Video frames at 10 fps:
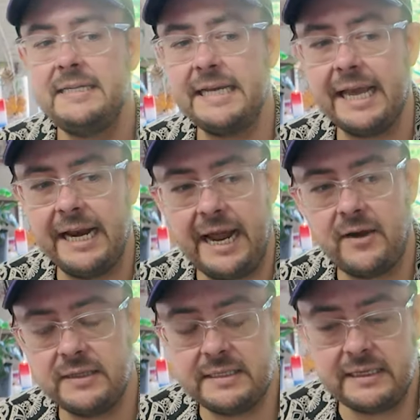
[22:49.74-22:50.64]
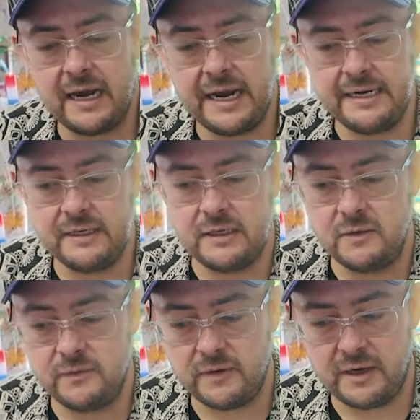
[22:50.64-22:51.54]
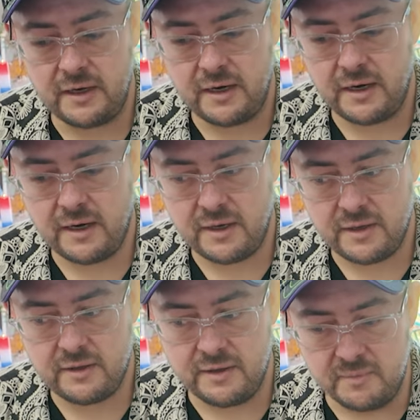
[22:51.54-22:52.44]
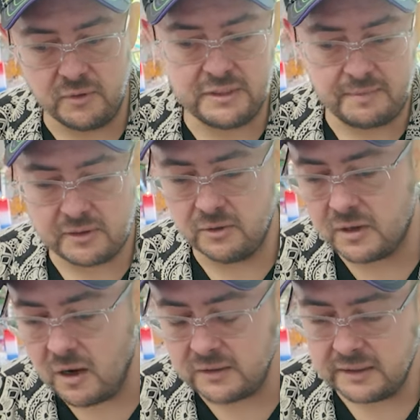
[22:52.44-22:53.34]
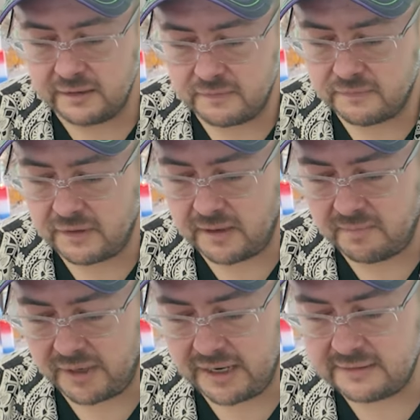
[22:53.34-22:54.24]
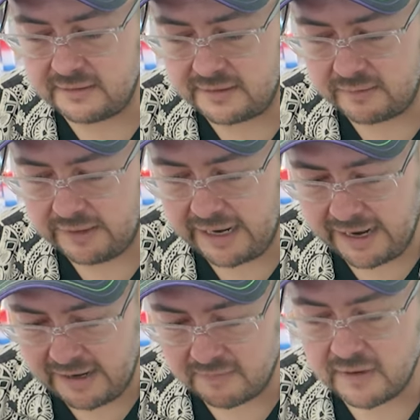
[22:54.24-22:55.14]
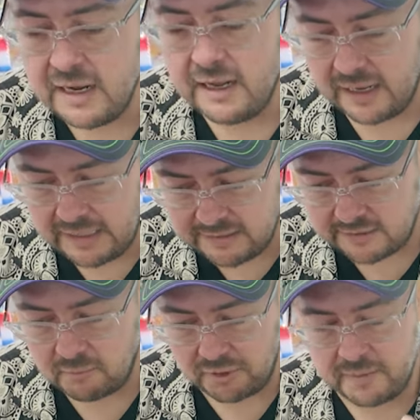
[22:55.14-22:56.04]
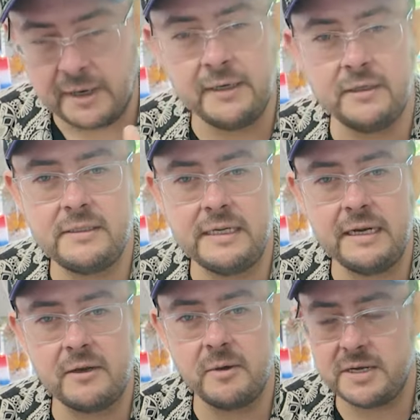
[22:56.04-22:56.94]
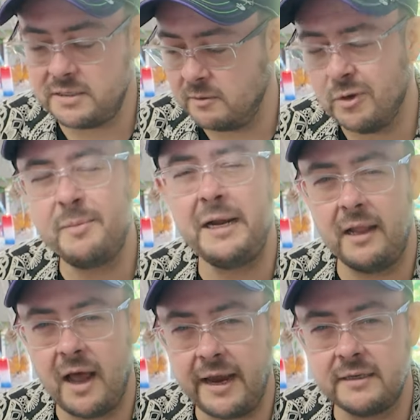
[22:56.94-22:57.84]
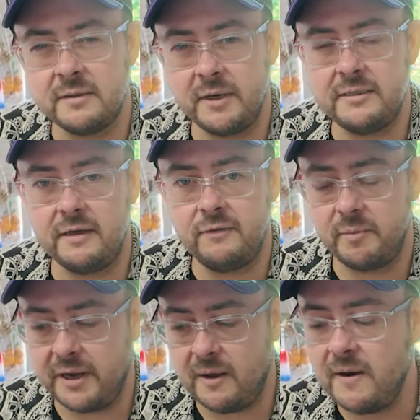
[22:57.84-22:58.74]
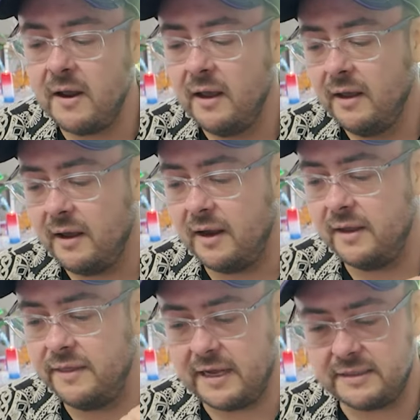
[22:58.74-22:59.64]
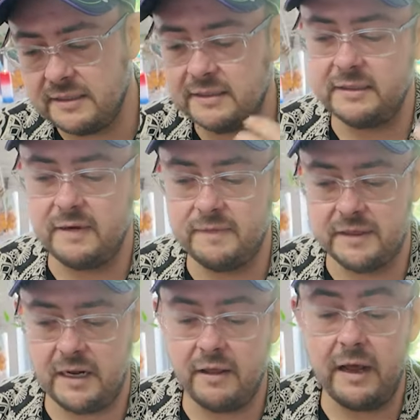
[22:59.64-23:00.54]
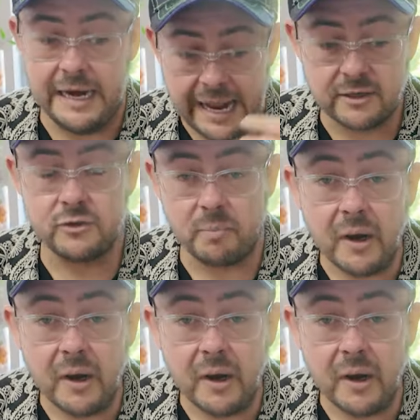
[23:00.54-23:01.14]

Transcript: to get outside of uh, the more typical cognitive uh, biases that we have is the what am I not seeing question? What am I lying to myself about? Uh, that's the stuff that a, an extra